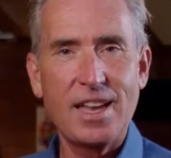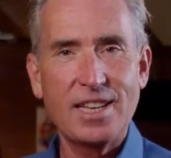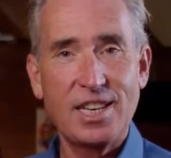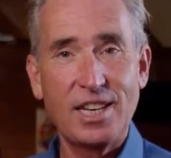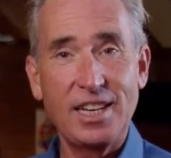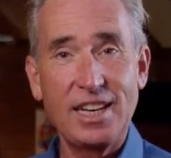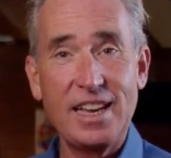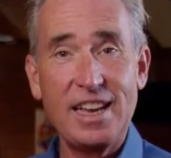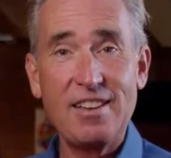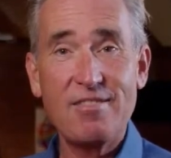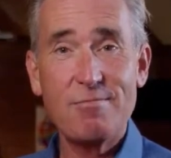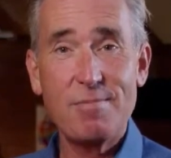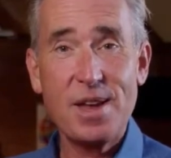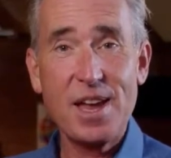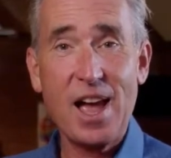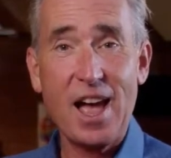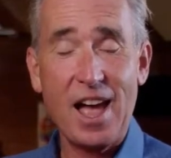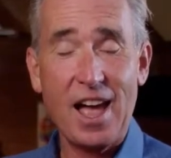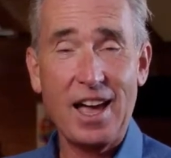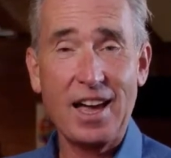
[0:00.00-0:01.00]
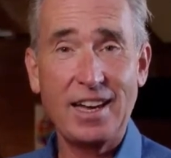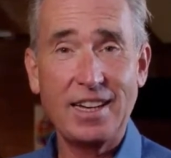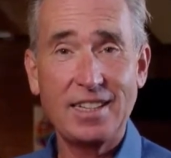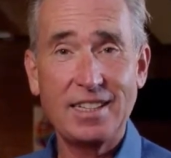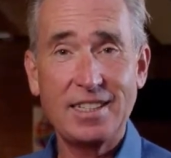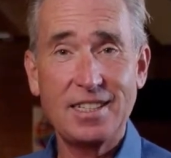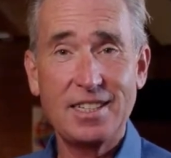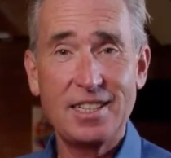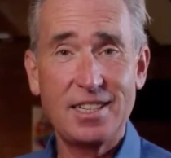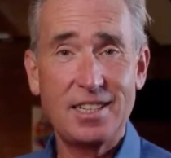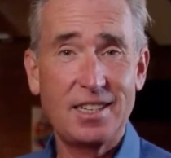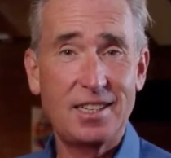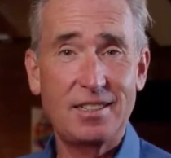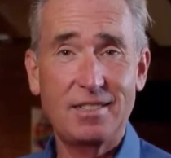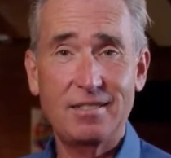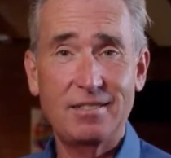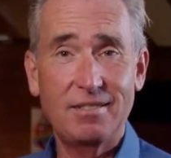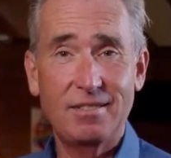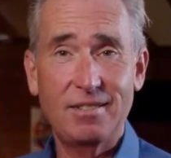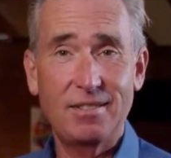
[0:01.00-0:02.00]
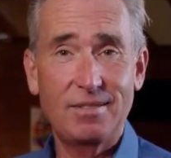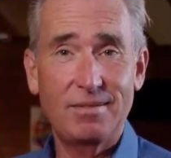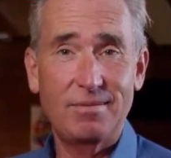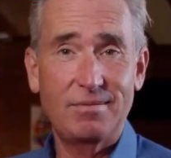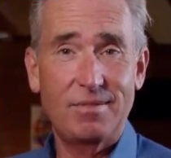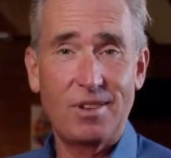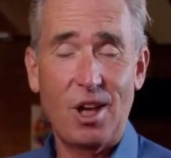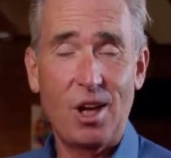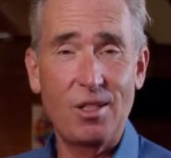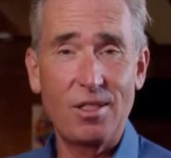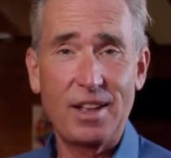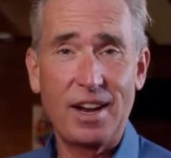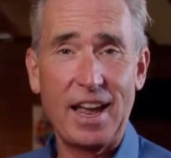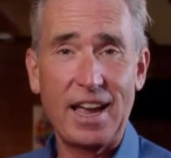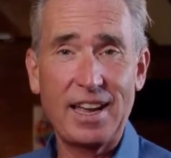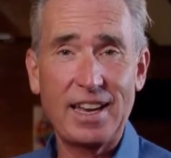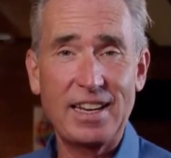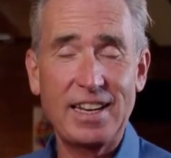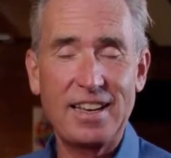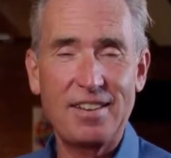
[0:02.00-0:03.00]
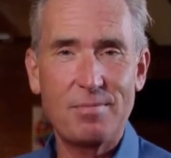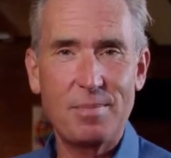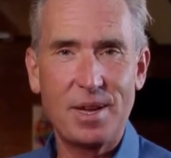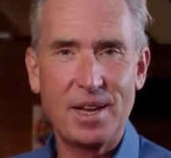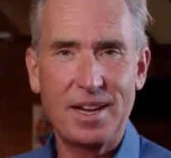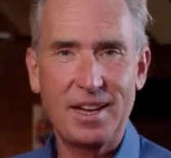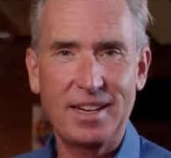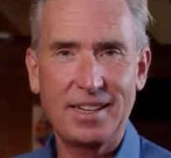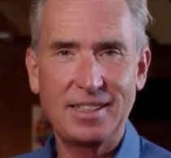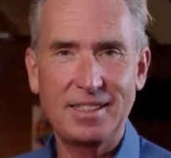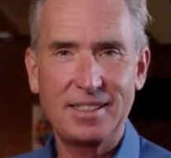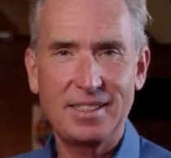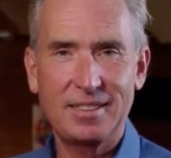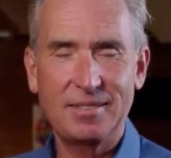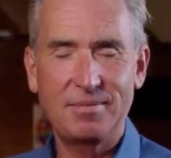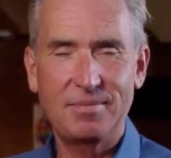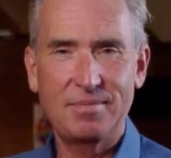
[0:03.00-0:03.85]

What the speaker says: To leave behind all that I could leave behind,